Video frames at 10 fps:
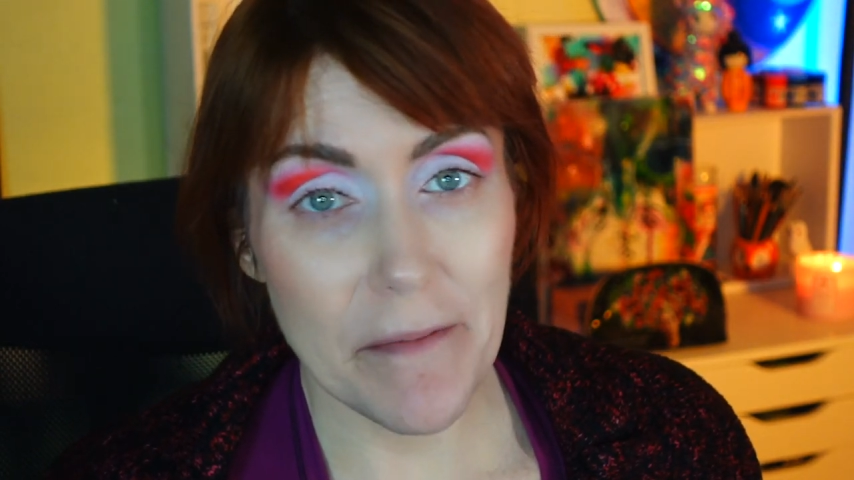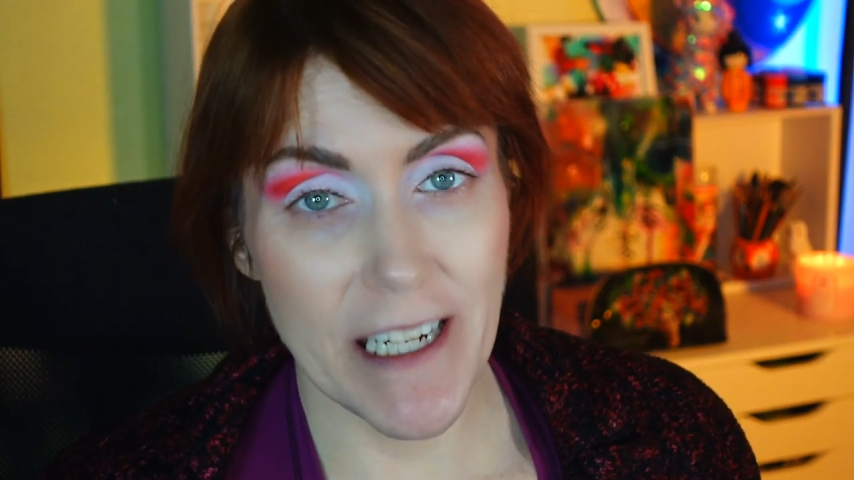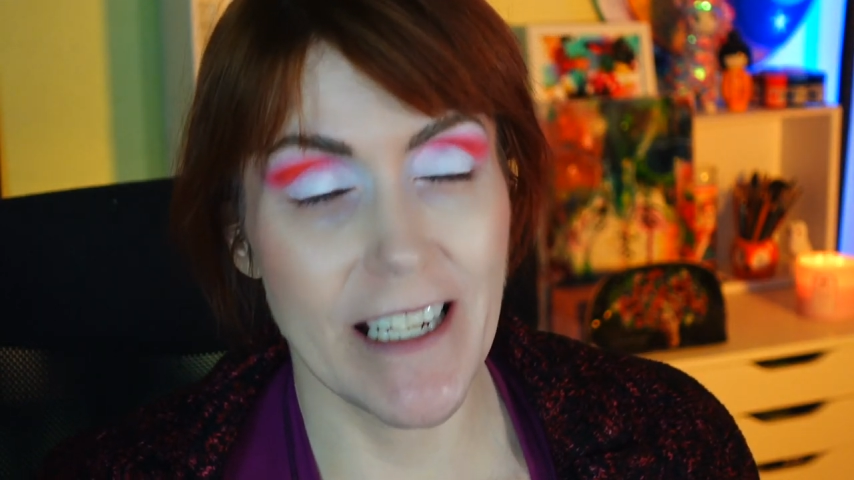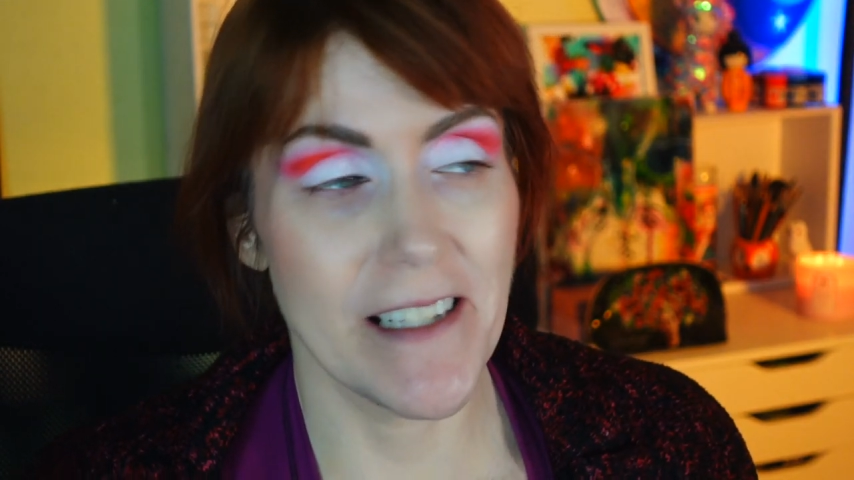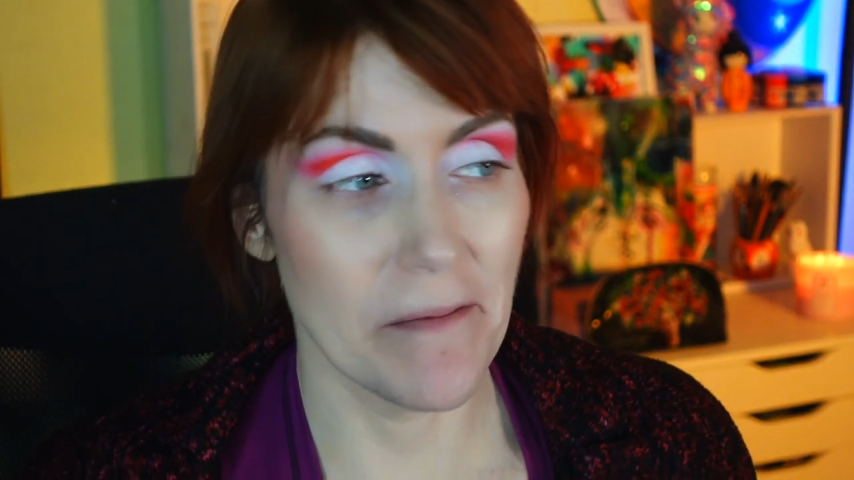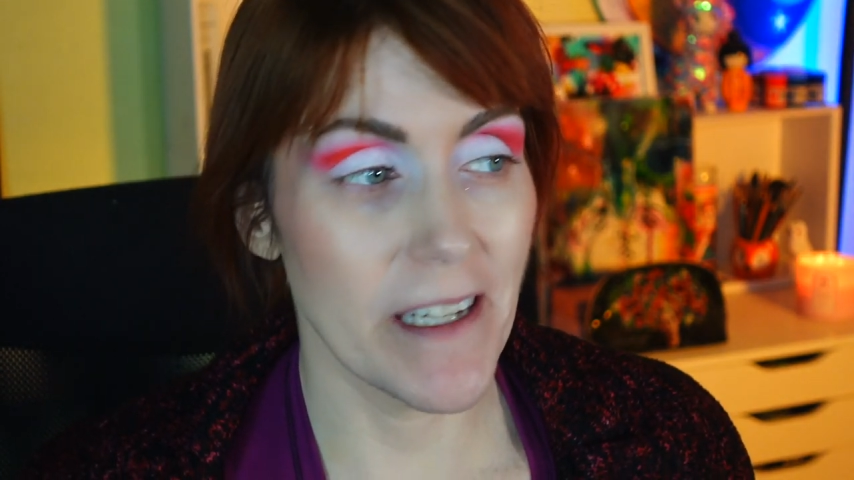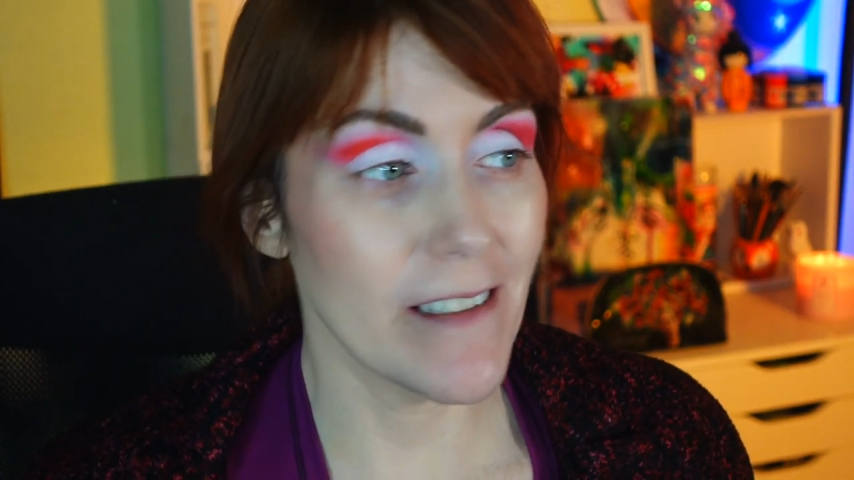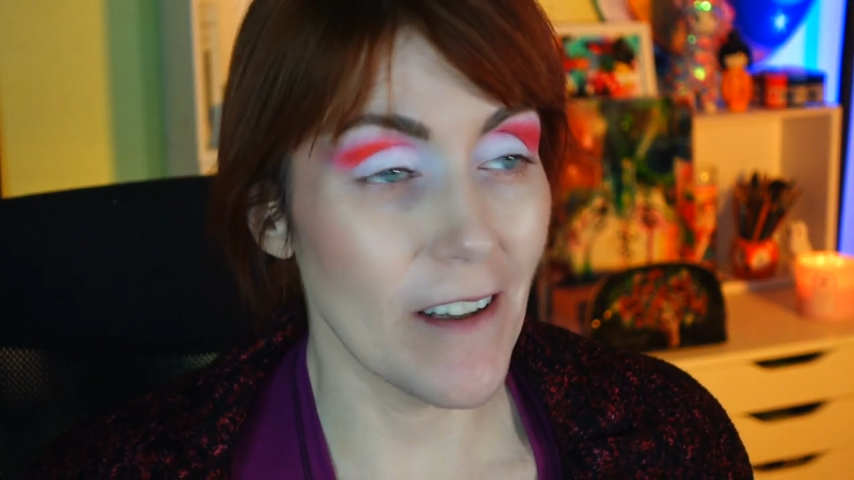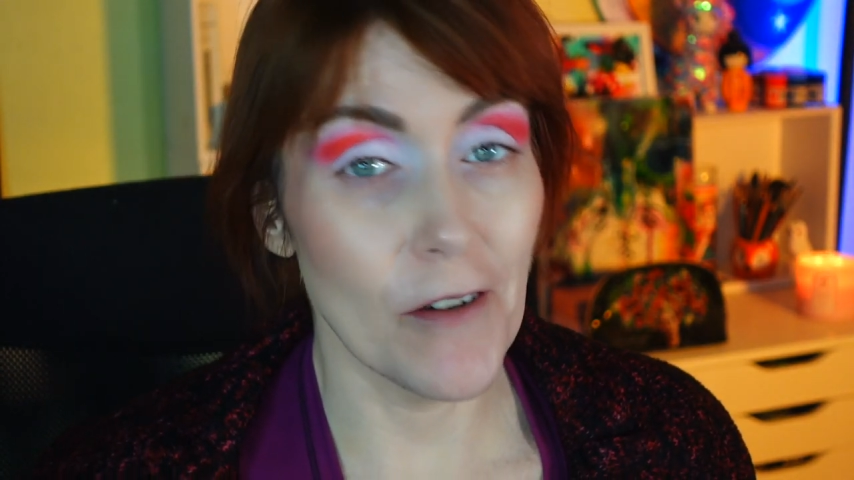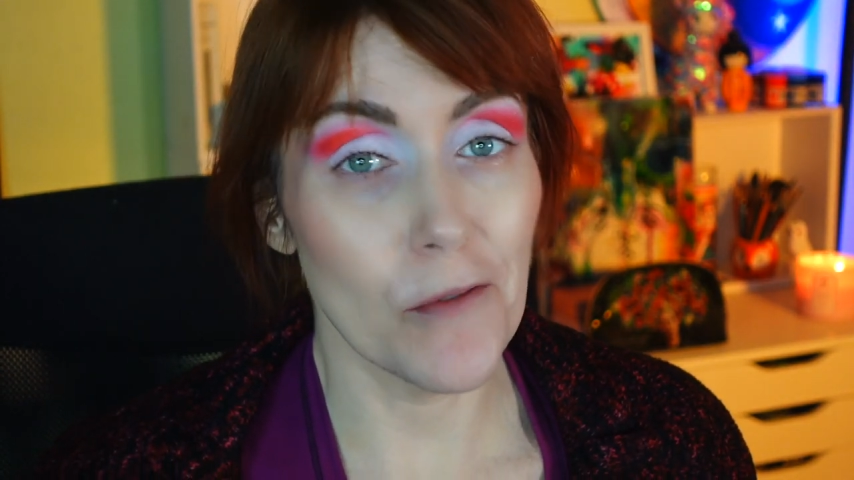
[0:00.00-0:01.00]
because I'm
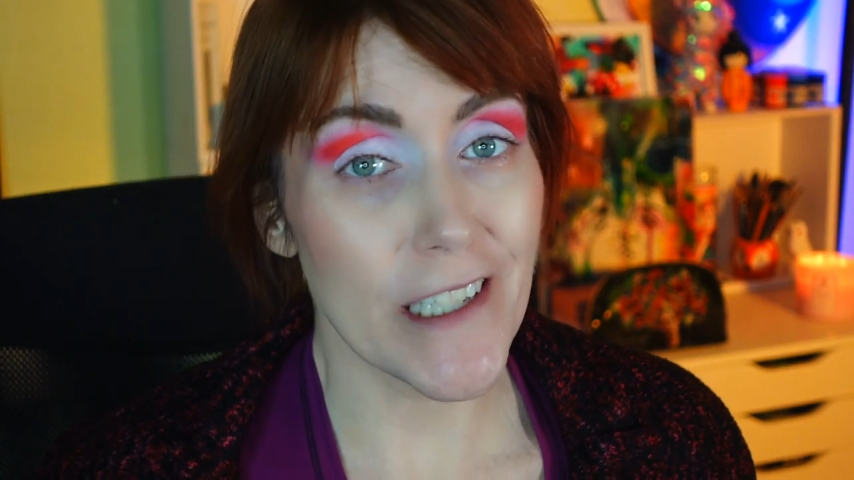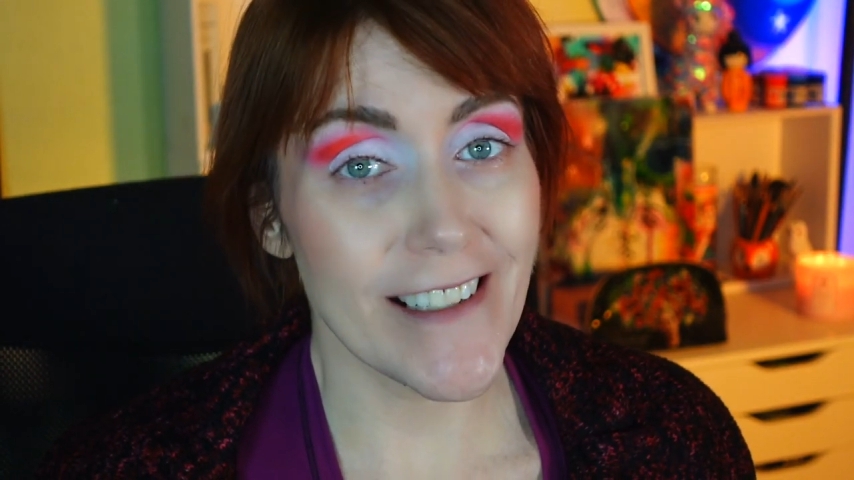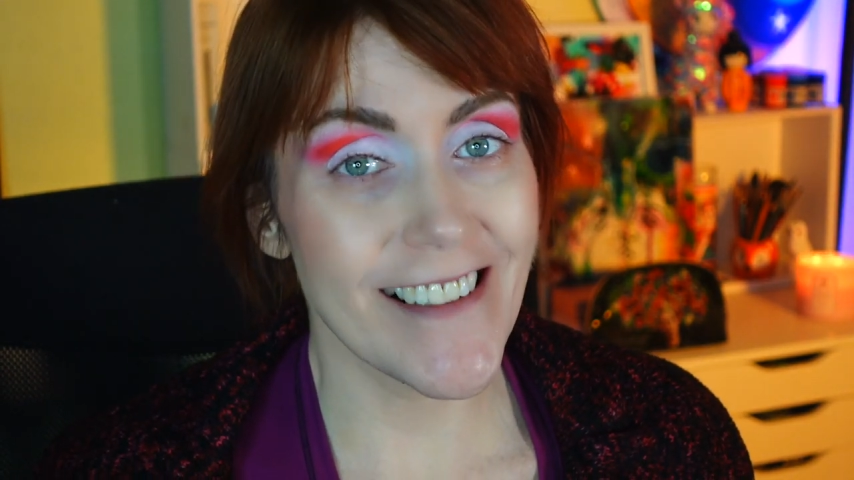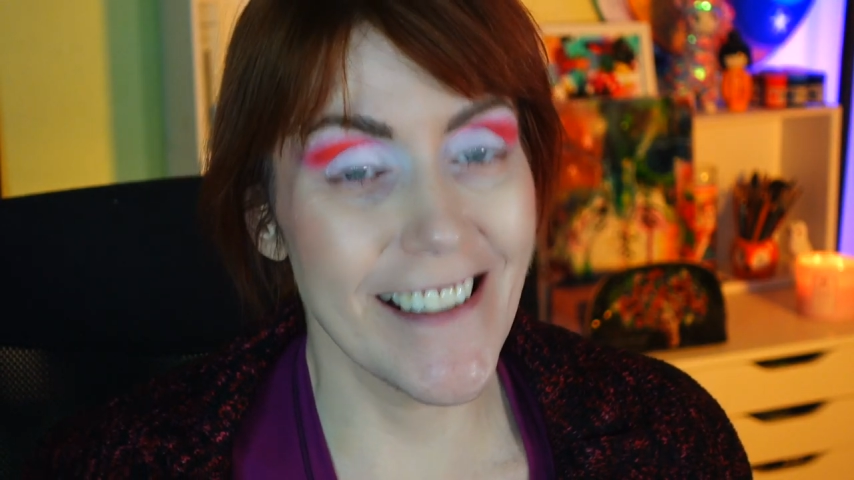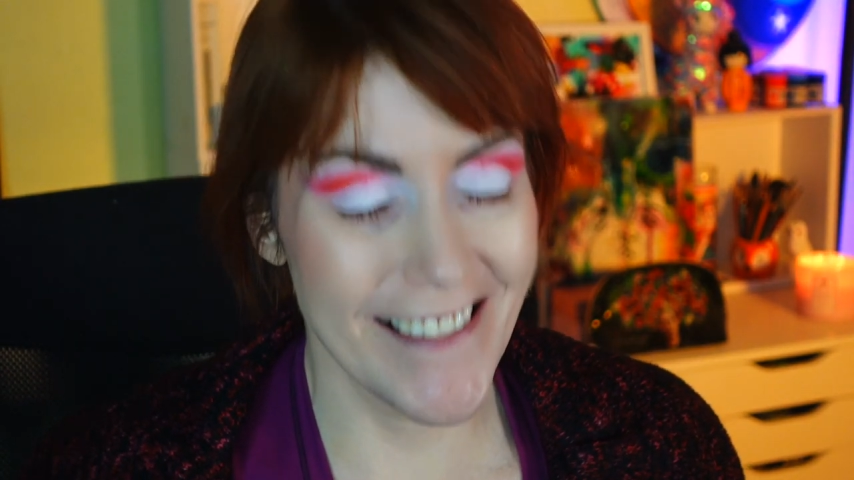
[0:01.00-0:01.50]
getting all weird.